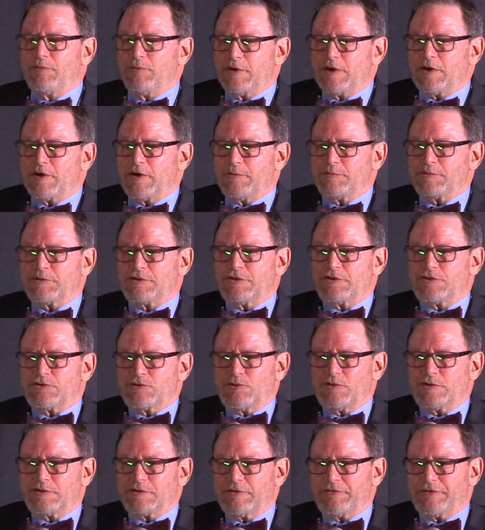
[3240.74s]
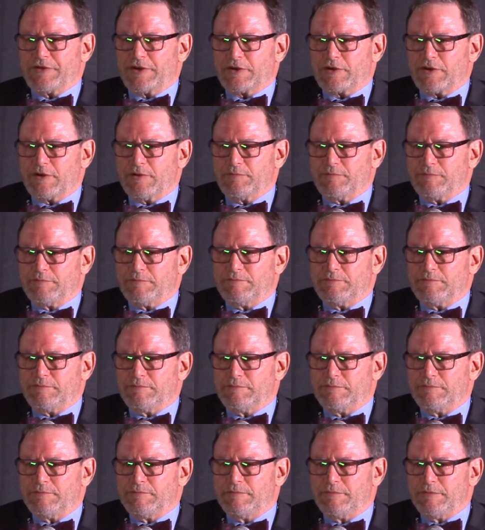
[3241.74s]
when it comes to source of income.
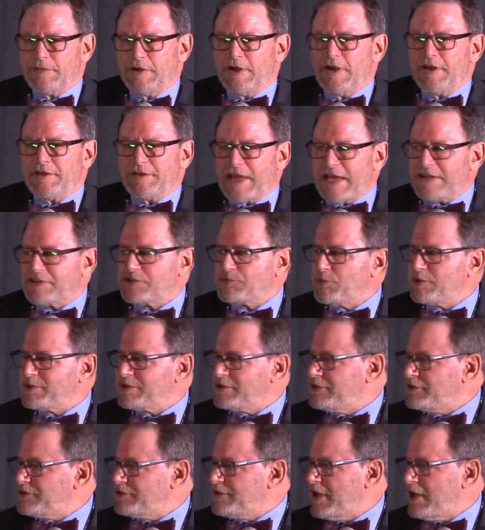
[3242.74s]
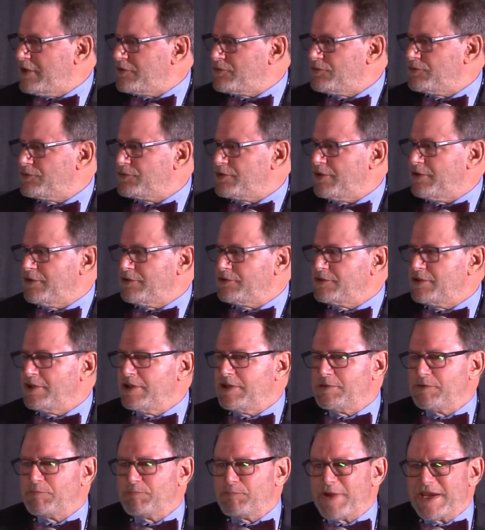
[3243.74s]
That's what the statute does.
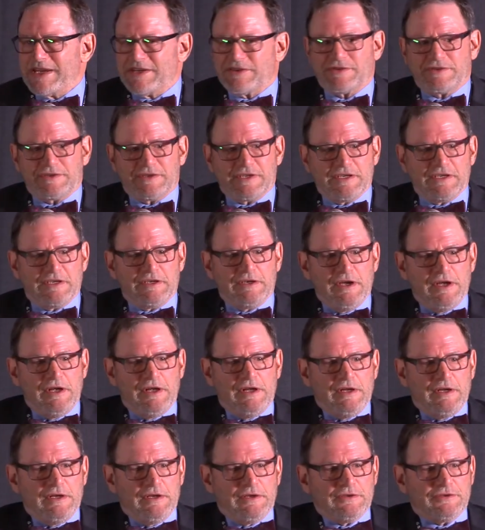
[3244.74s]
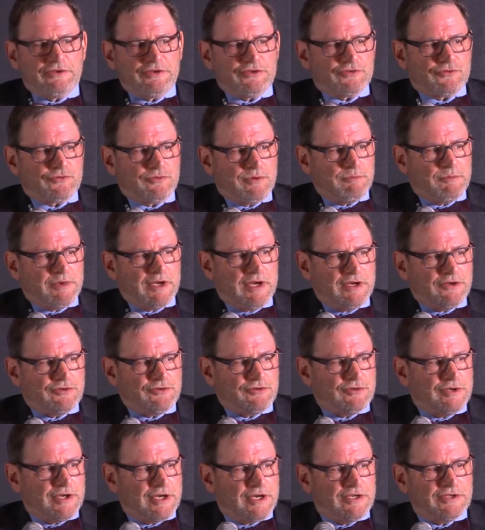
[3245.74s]
It makes the
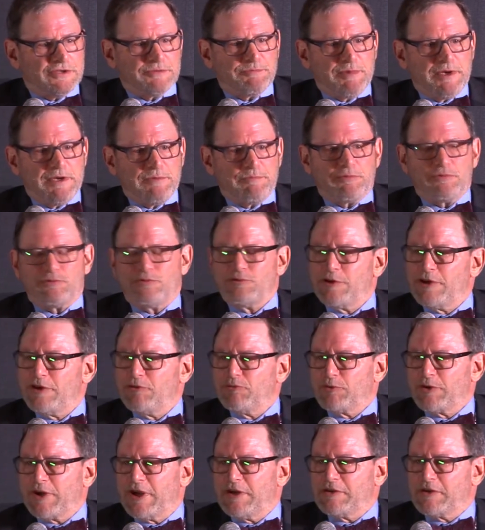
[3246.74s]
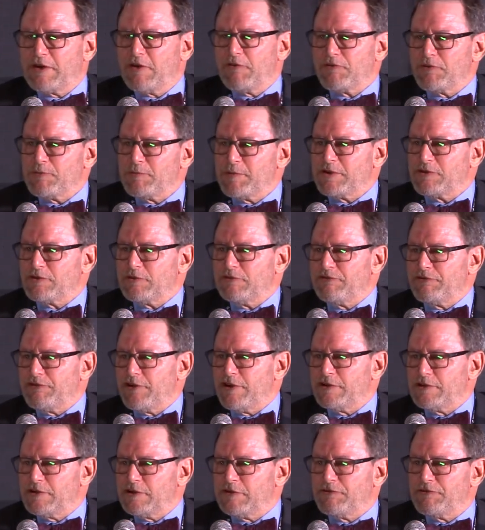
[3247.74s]
discrimination against people who get governmental
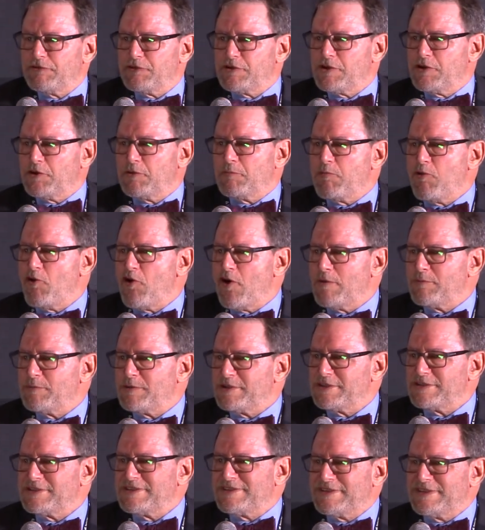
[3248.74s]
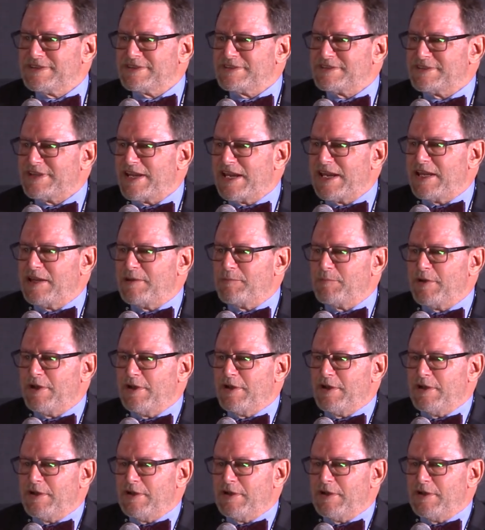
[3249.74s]
funding for their apartments the same